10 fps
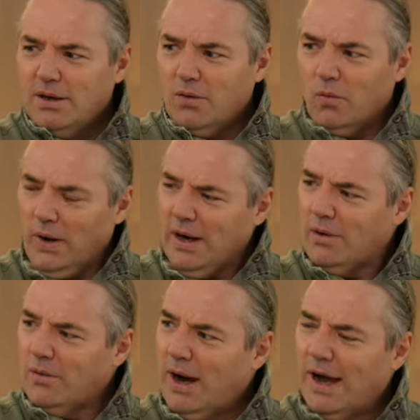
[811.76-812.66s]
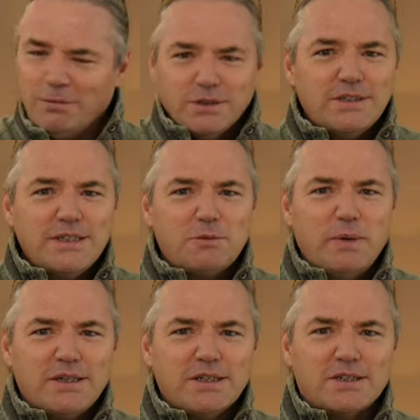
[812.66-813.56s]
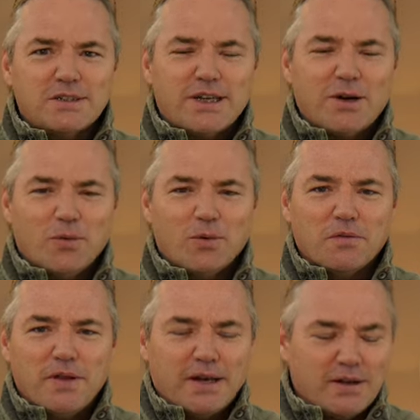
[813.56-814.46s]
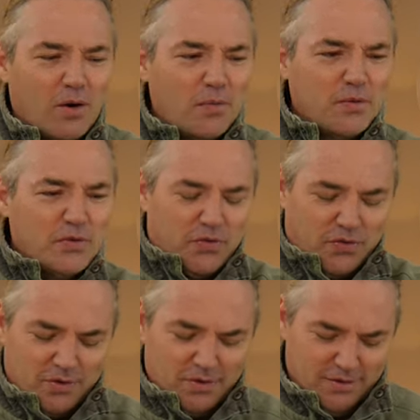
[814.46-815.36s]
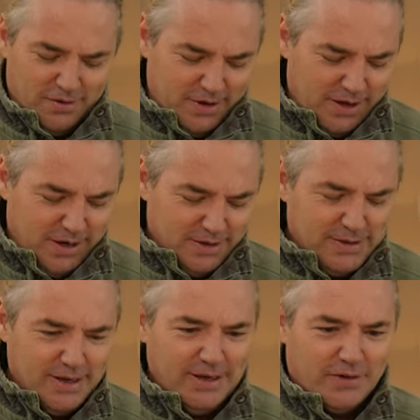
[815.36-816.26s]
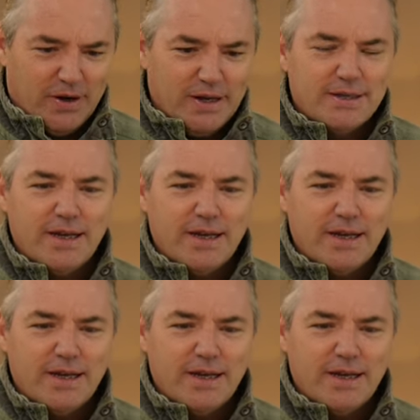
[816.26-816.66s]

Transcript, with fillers: Wow, I wasn't expecting to say all of that on this Daily Grind.